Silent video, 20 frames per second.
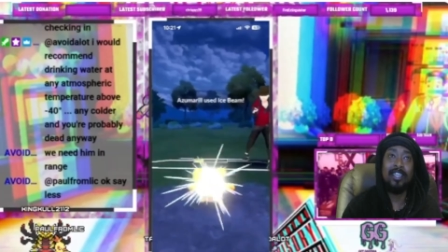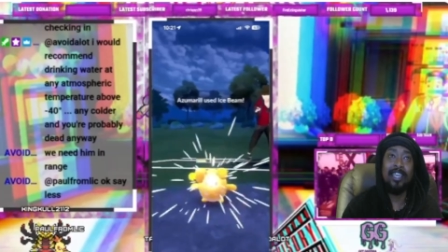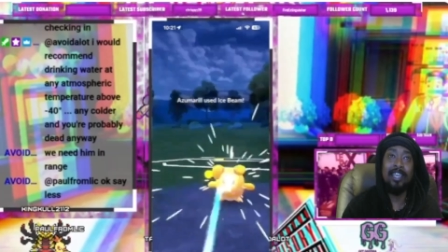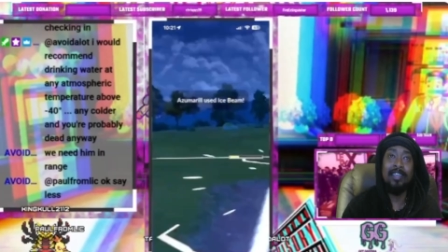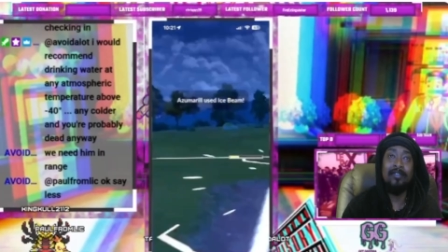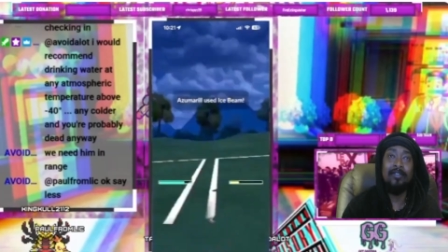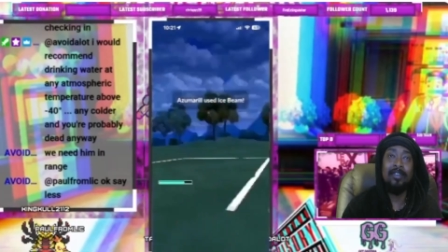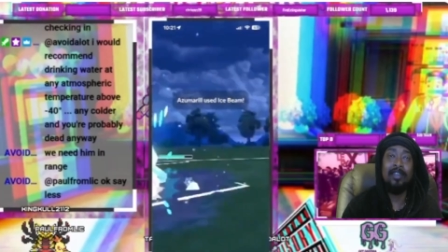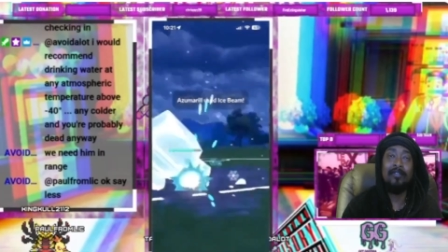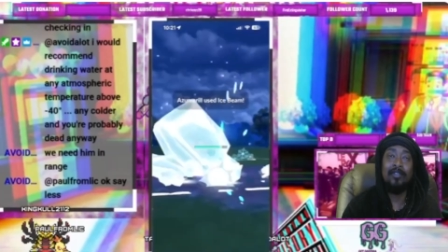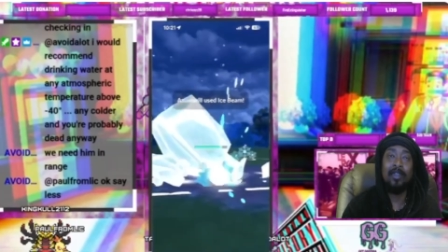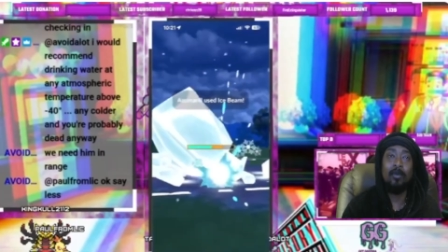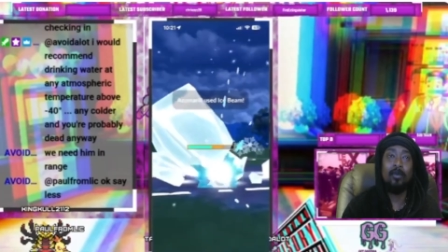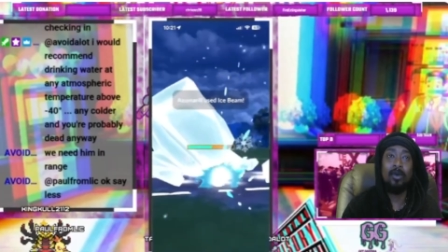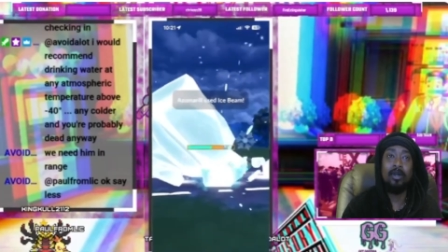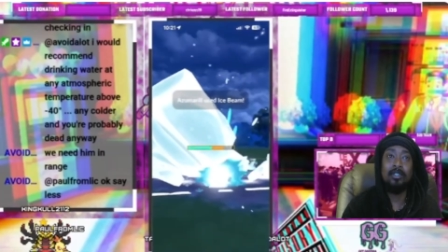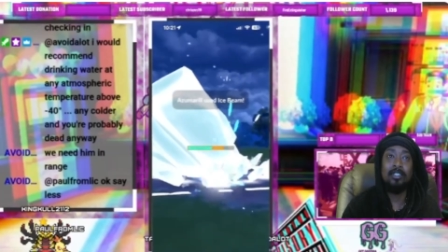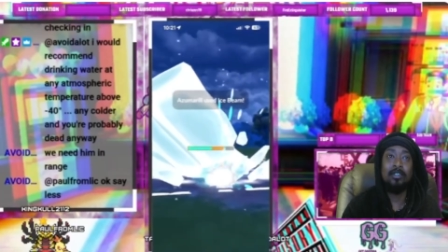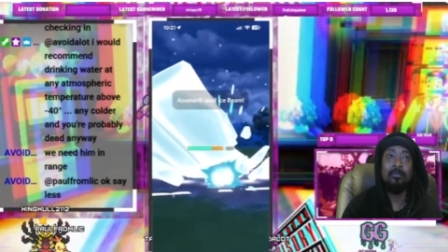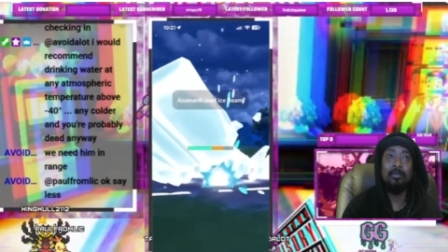even if they
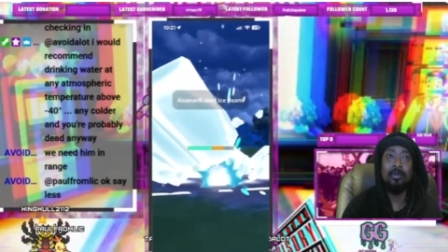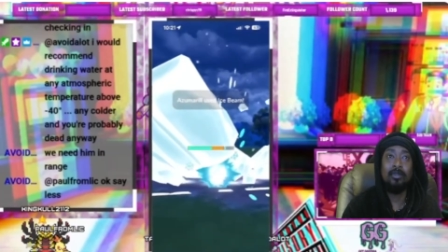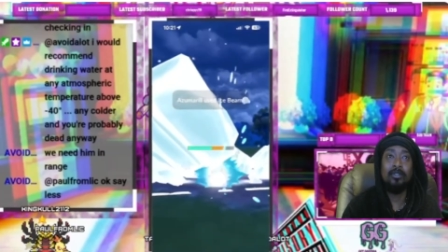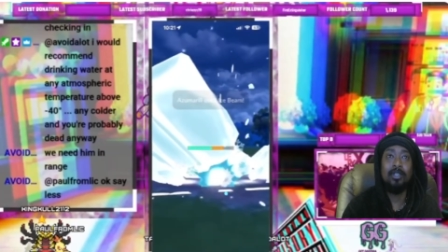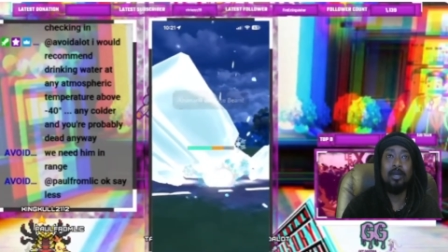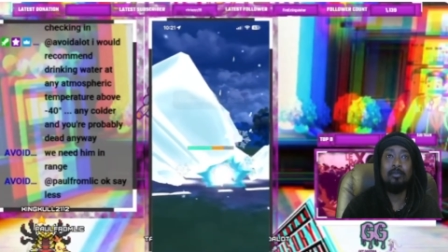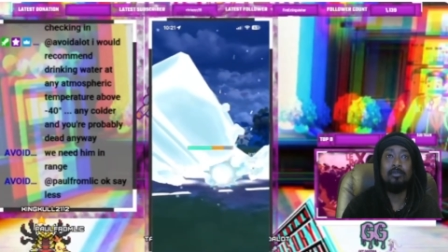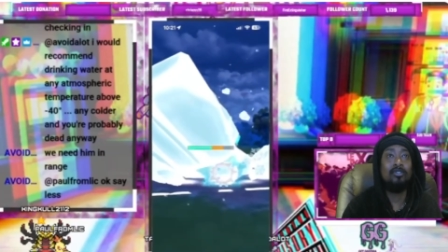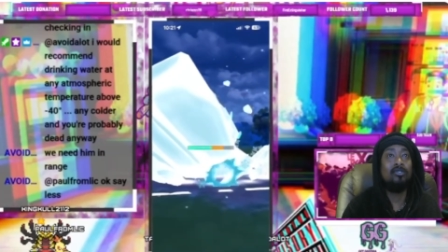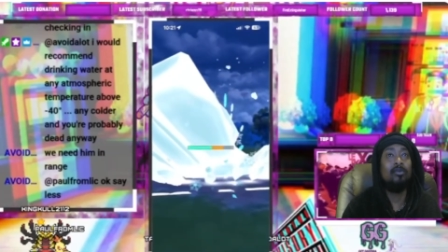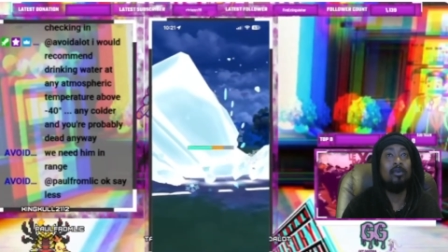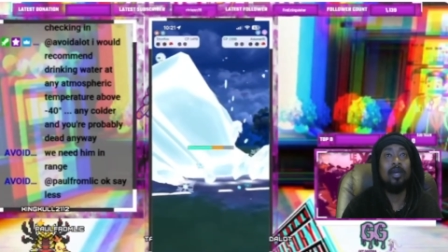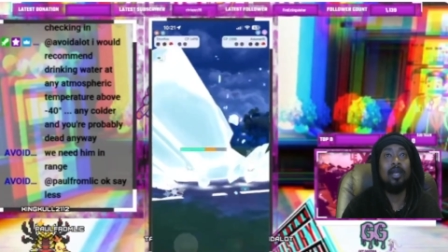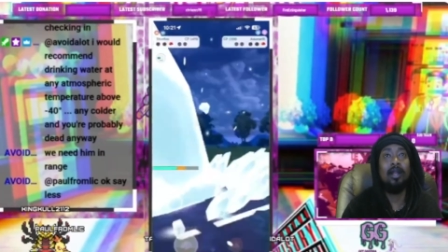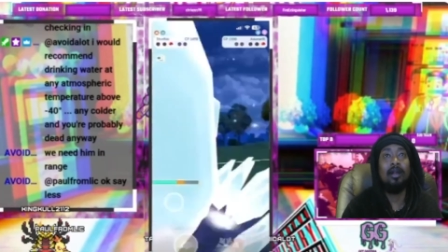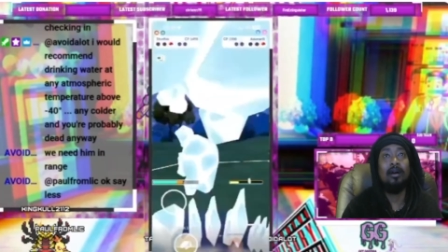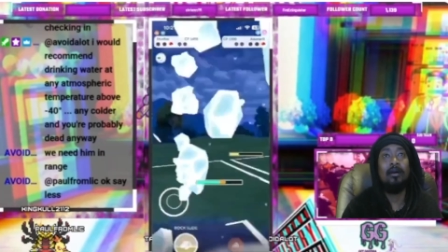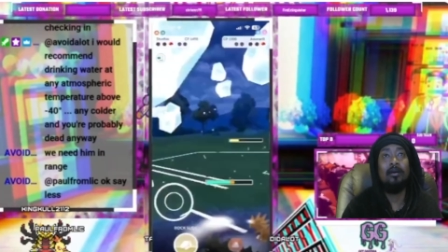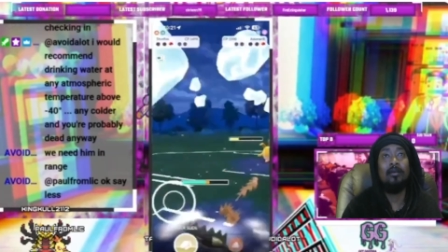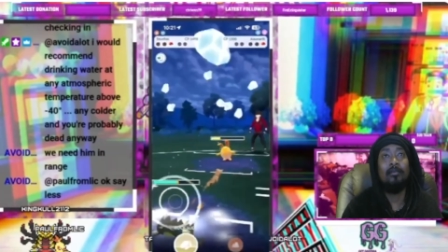were to build up to an
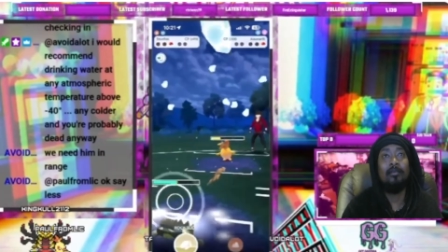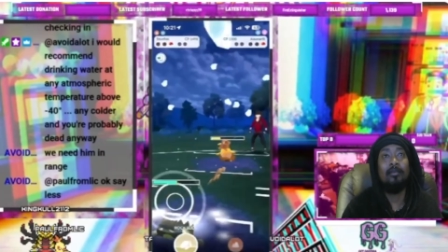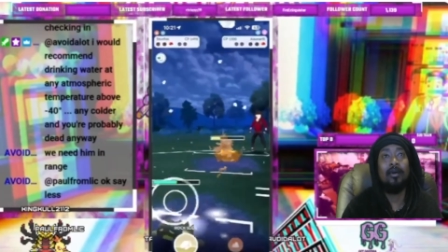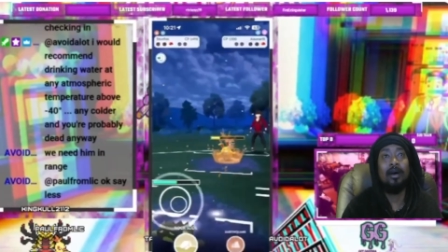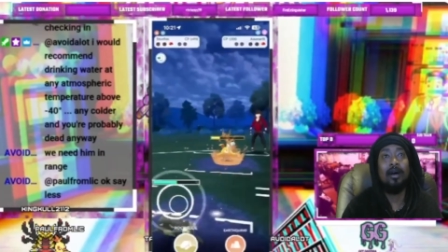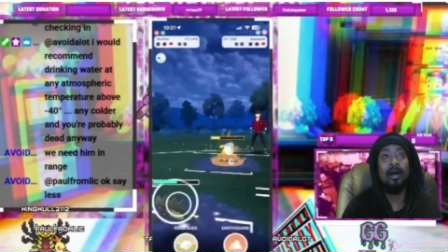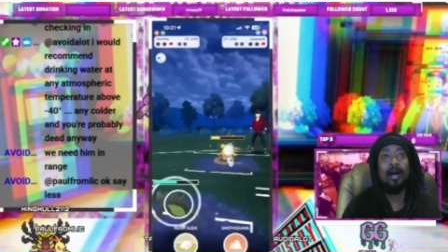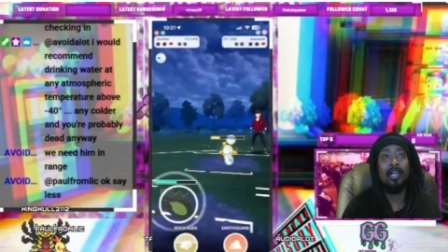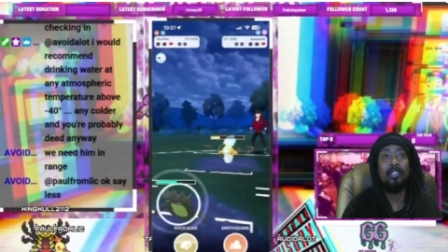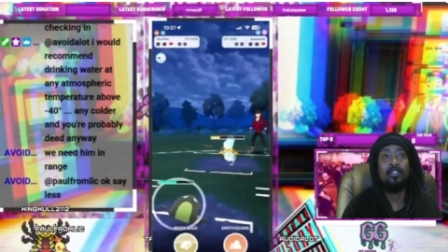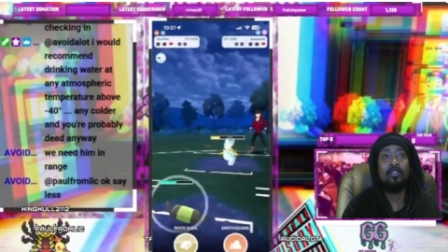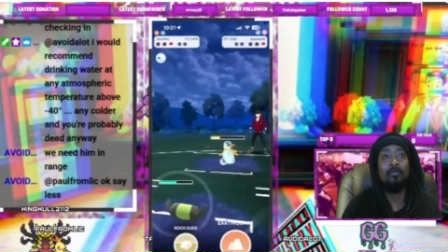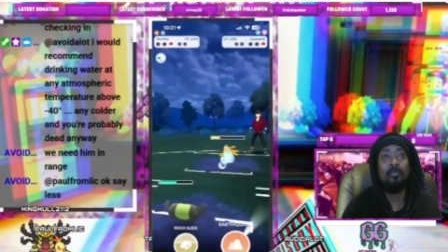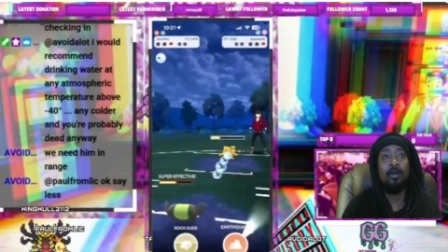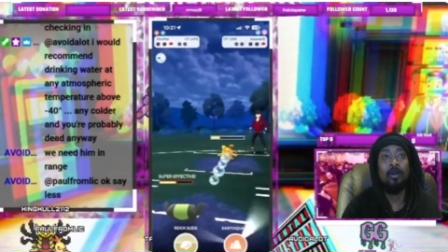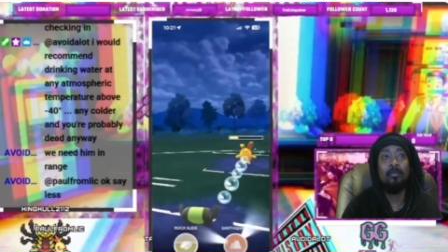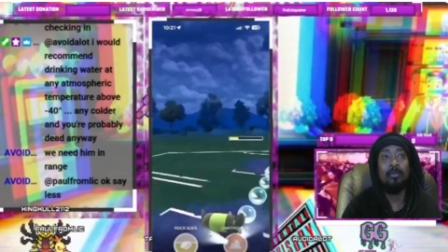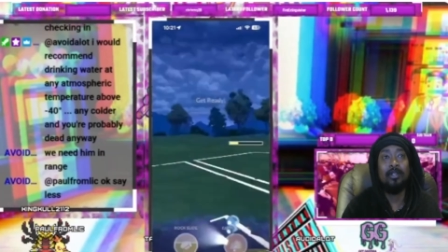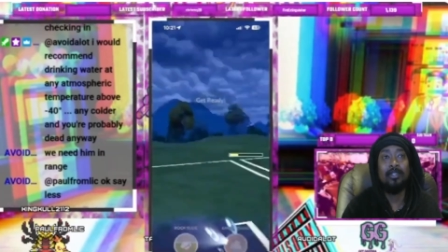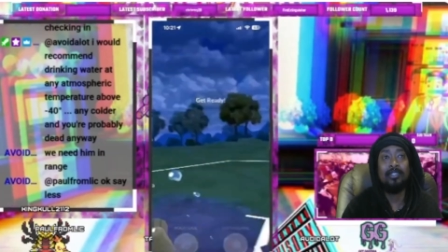a Hydro
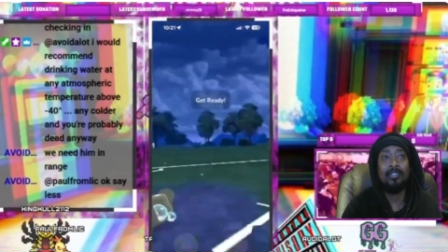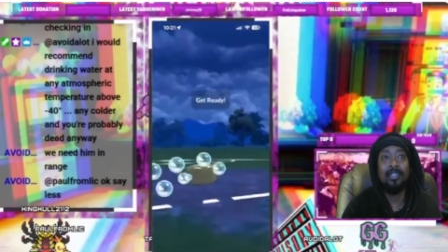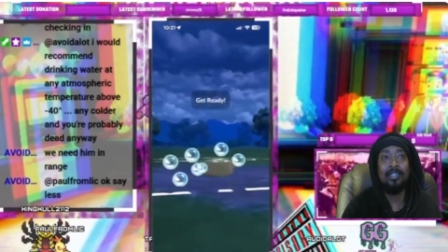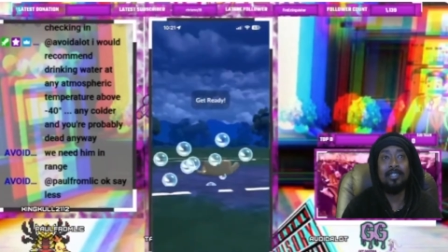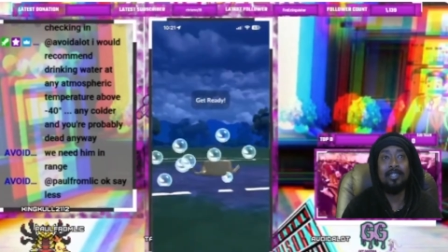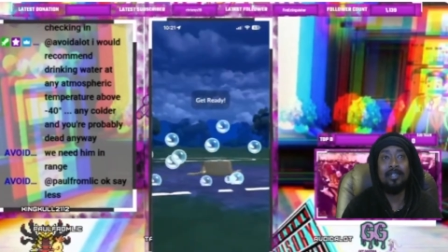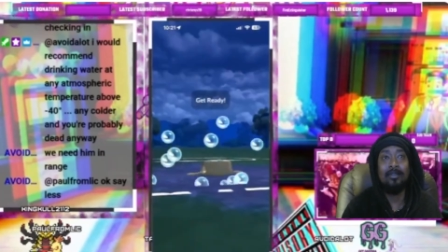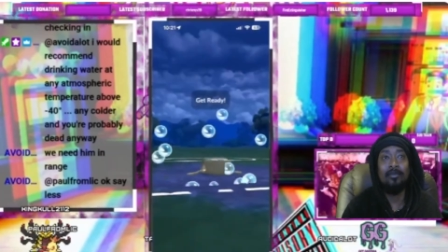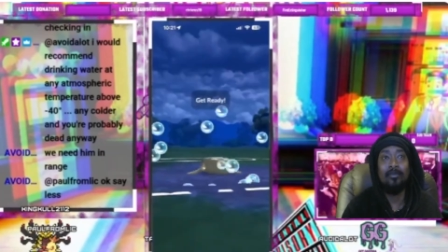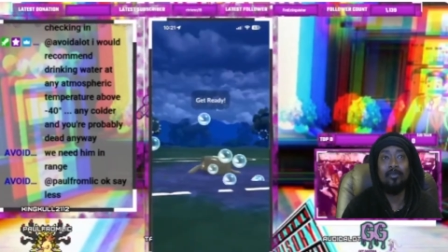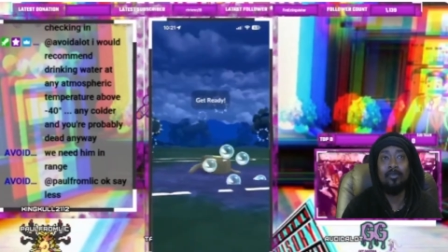Pump and send it,